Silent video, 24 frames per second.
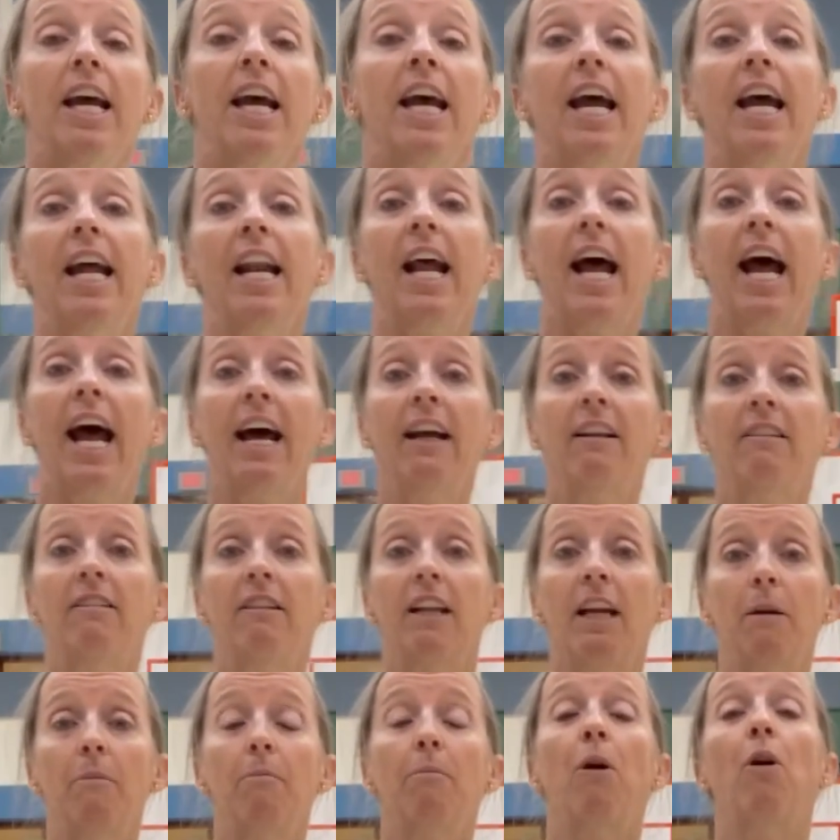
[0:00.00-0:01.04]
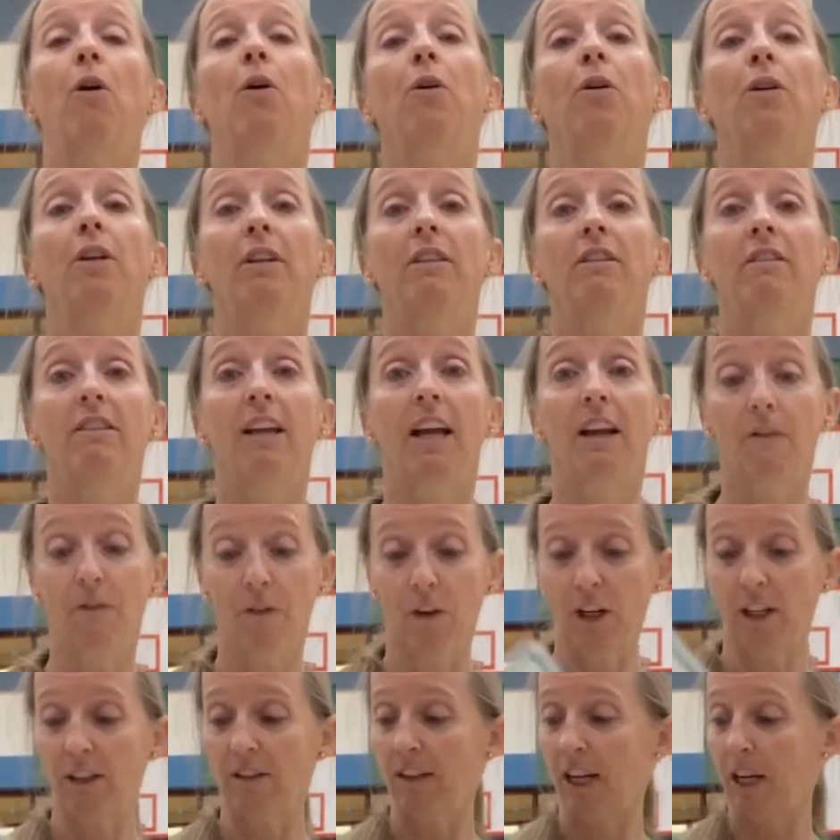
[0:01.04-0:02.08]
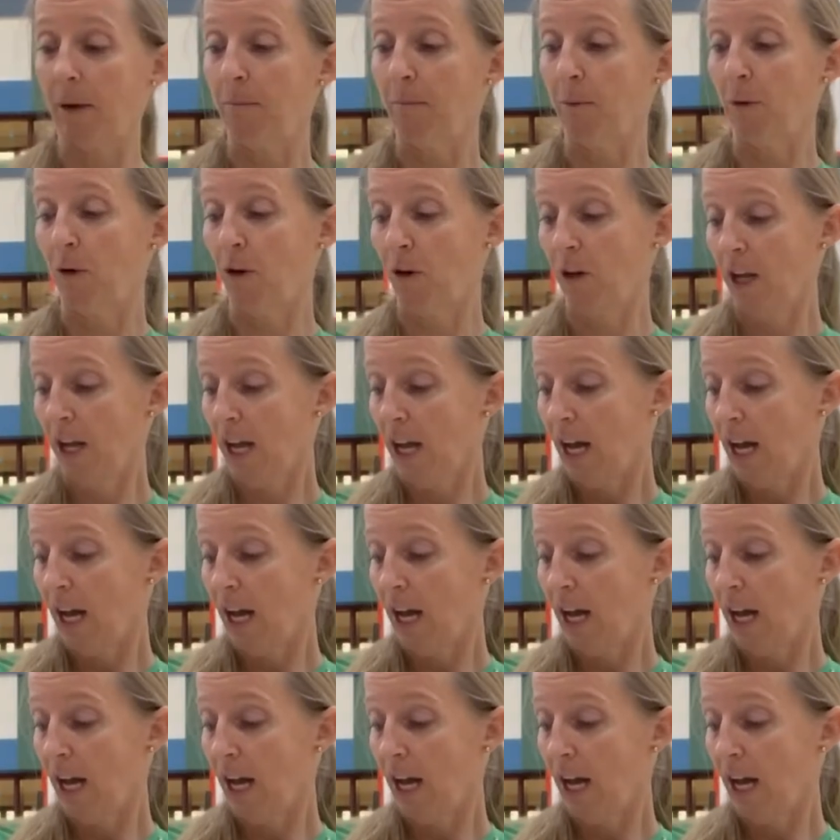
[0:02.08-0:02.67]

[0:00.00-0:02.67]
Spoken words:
and as they bowl, say for example,